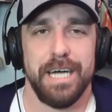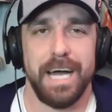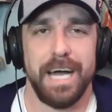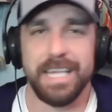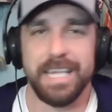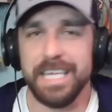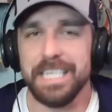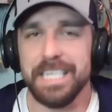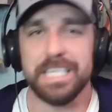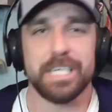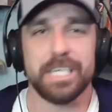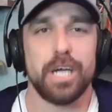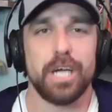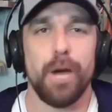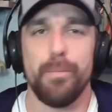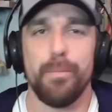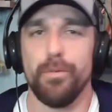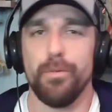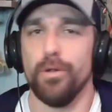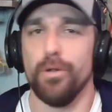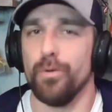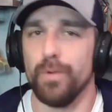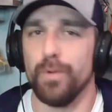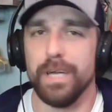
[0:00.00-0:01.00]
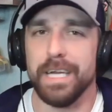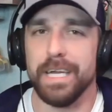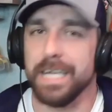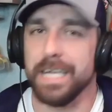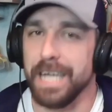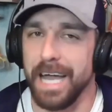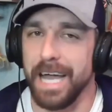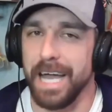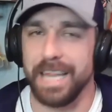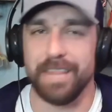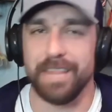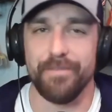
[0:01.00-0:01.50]
at least a couple a
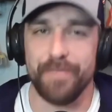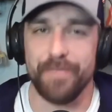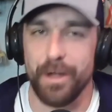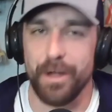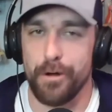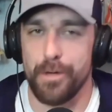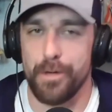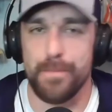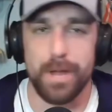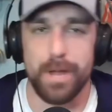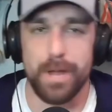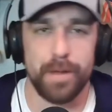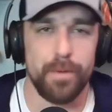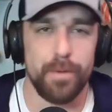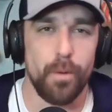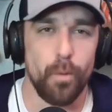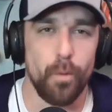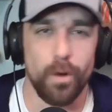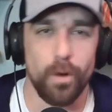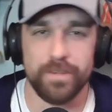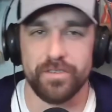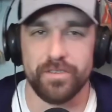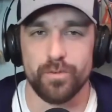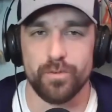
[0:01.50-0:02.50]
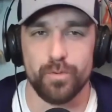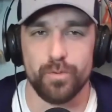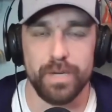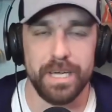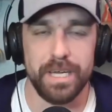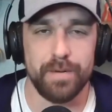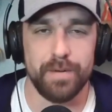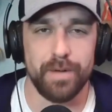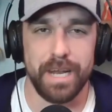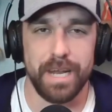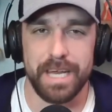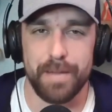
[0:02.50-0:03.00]
week, at the very minimum once a
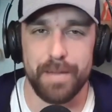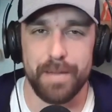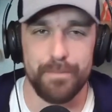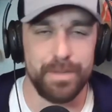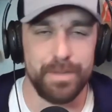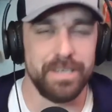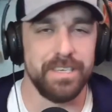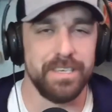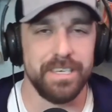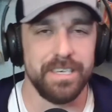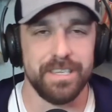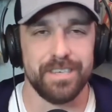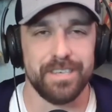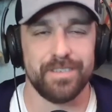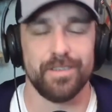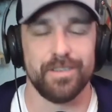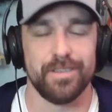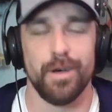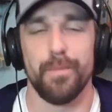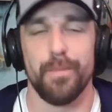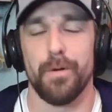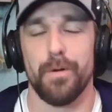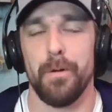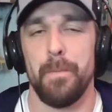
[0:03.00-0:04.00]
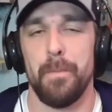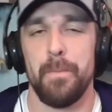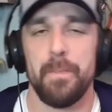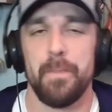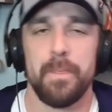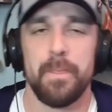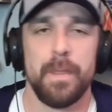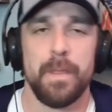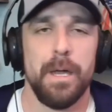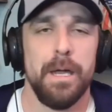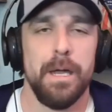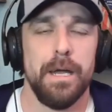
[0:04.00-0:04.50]
week when I get busy in the summer.
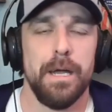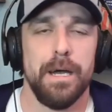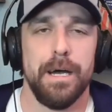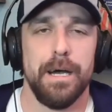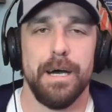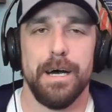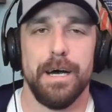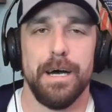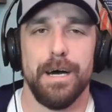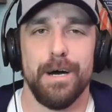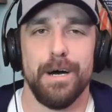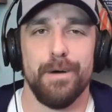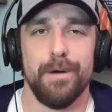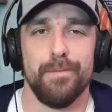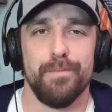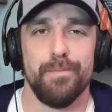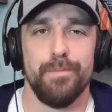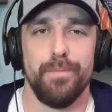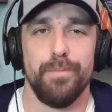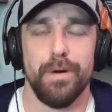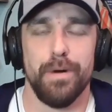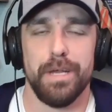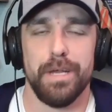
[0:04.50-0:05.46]
It's